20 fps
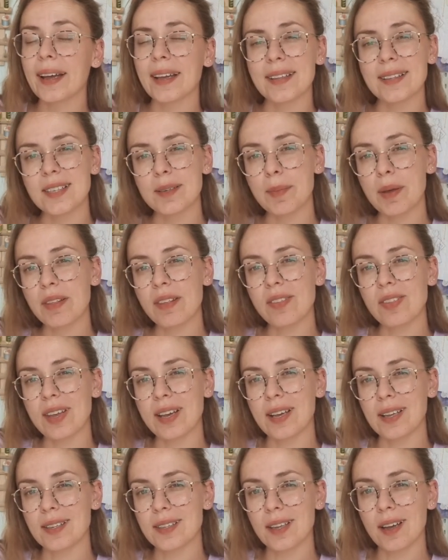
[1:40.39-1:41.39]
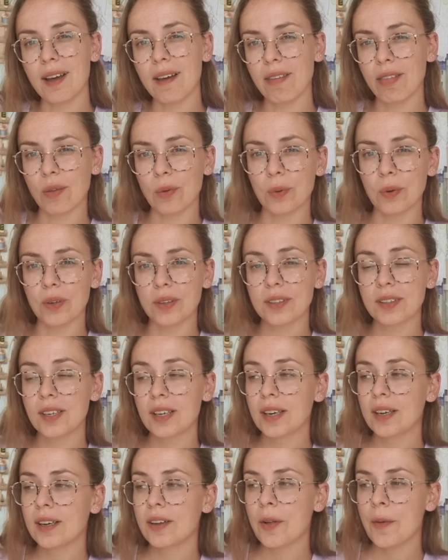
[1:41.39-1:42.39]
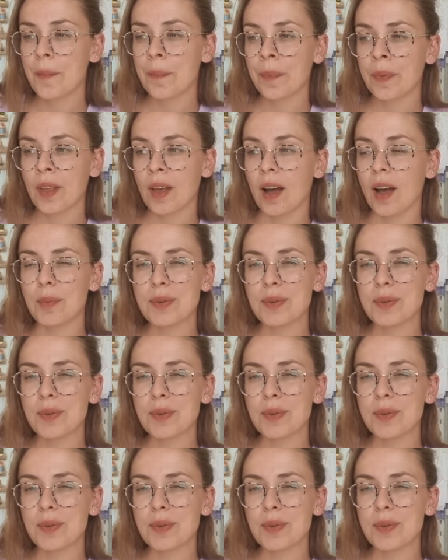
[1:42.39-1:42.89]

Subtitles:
And some other things that I thought I